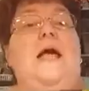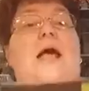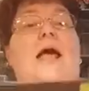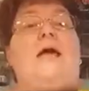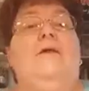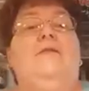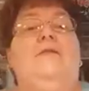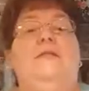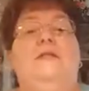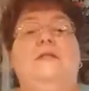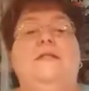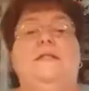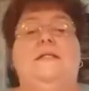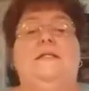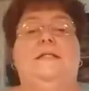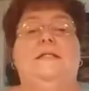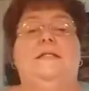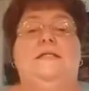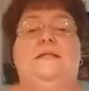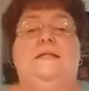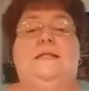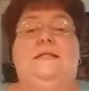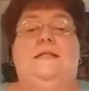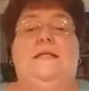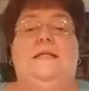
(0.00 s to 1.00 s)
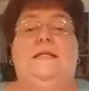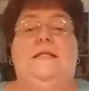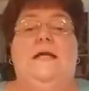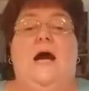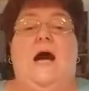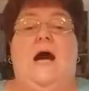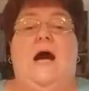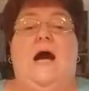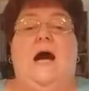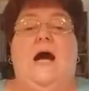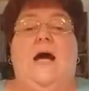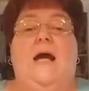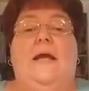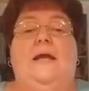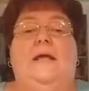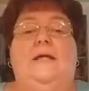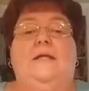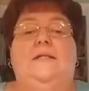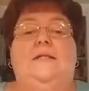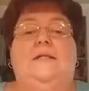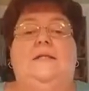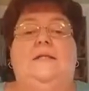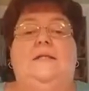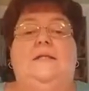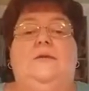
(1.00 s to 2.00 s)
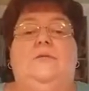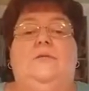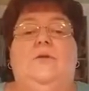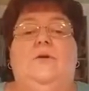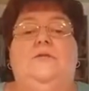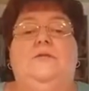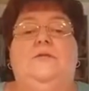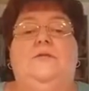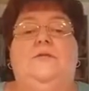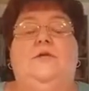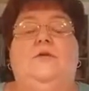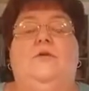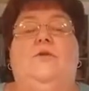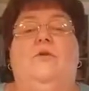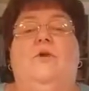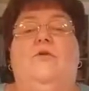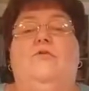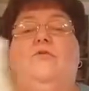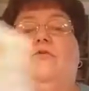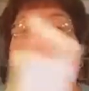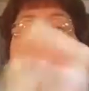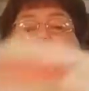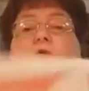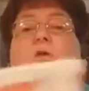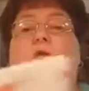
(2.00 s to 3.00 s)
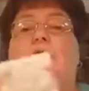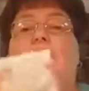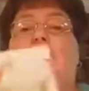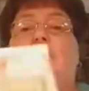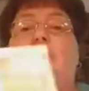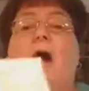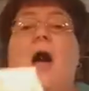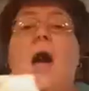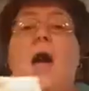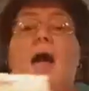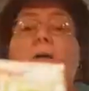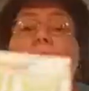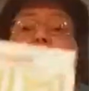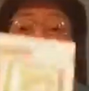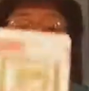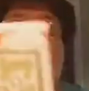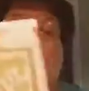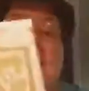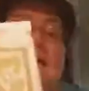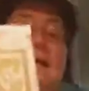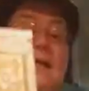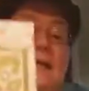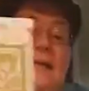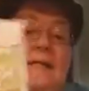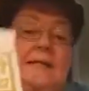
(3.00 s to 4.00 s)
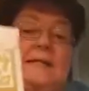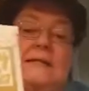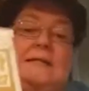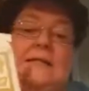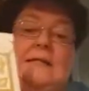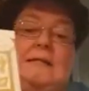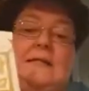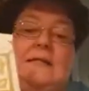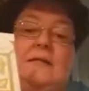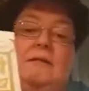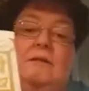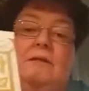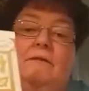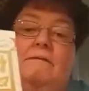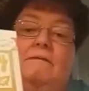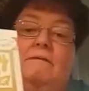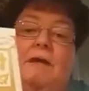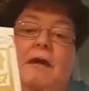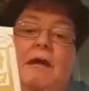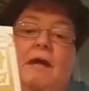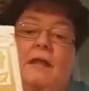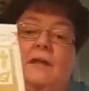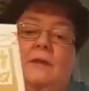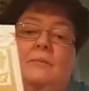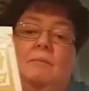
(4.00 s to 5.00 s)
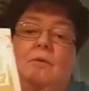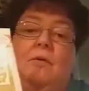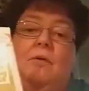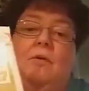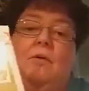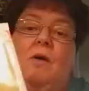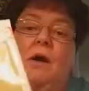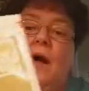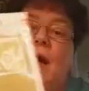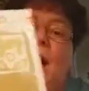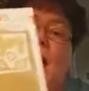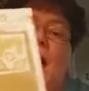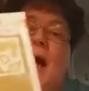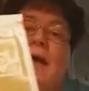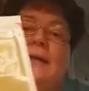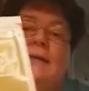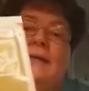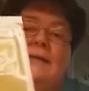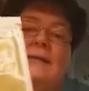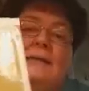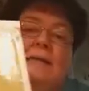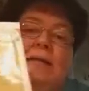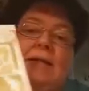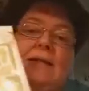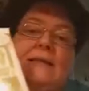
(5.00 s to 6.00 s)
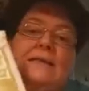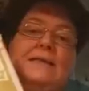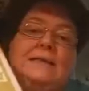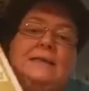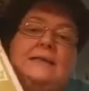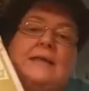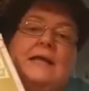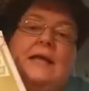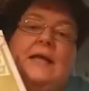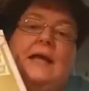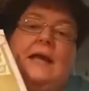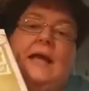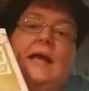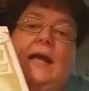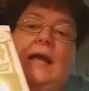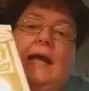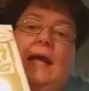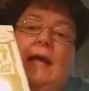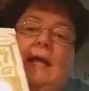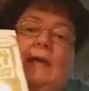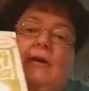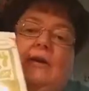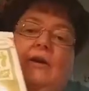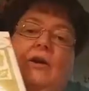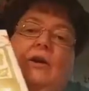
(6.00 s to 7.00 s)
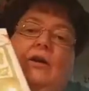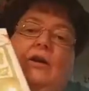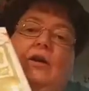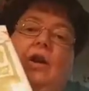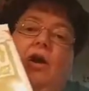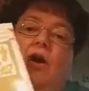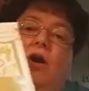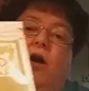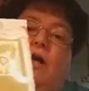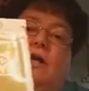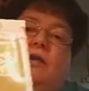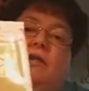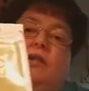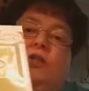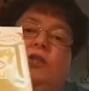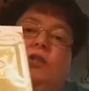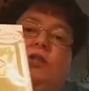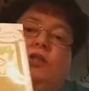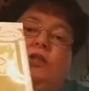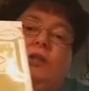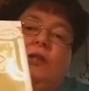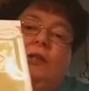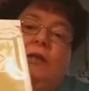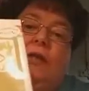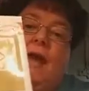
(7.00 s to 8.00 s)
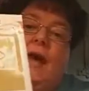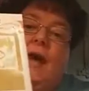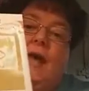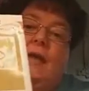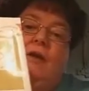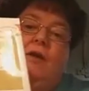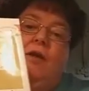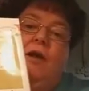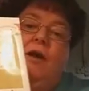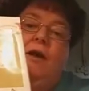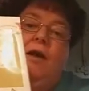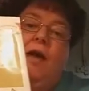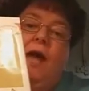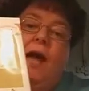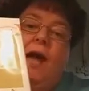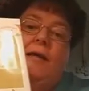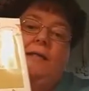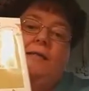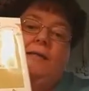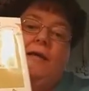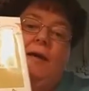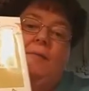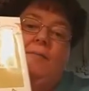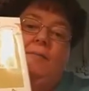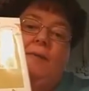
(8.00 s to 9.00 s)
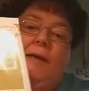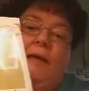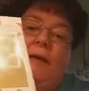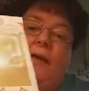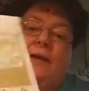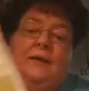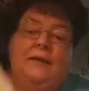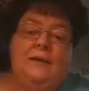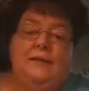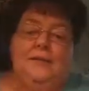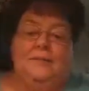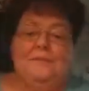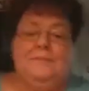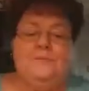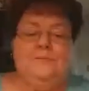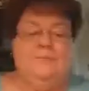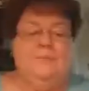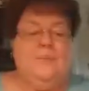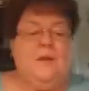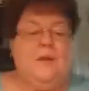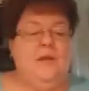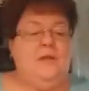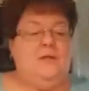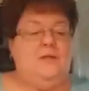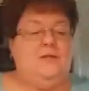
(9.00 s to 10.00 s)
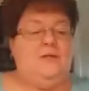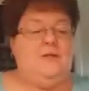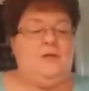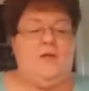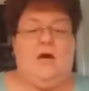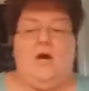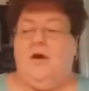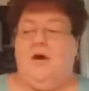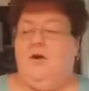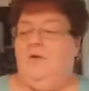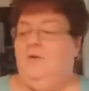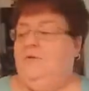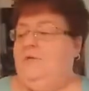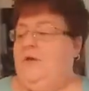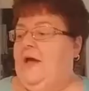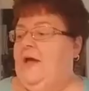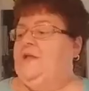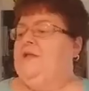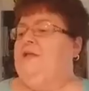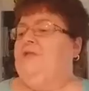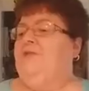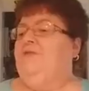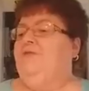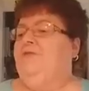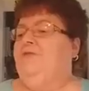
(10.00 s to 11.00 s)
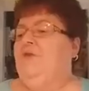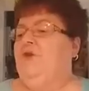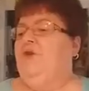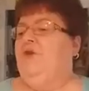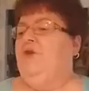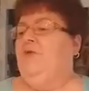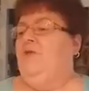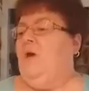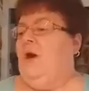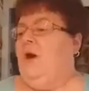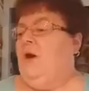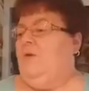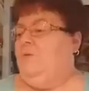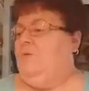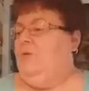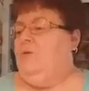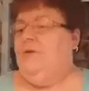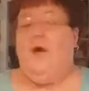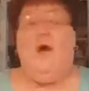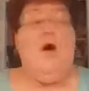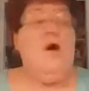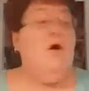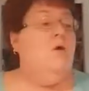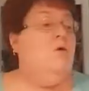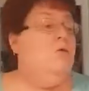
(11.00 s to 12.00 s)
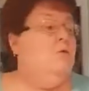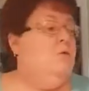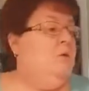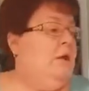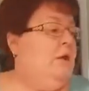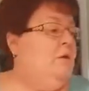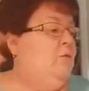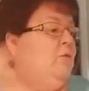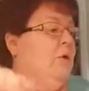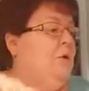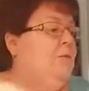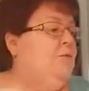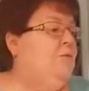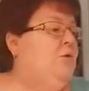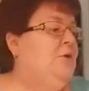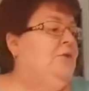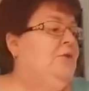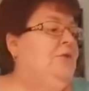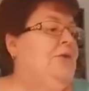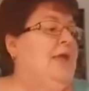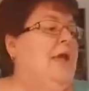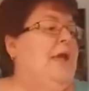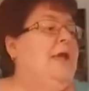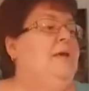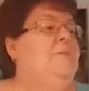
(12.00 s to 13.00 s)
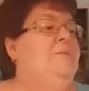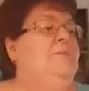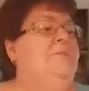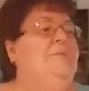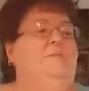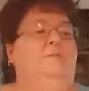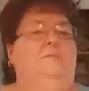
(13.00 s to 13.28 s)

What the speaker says: And this is DI 0045, and it is still available. Hi, Denise, in our large catalog. Hi, Debbie. So, that's a few of the... Oh, and one more thing.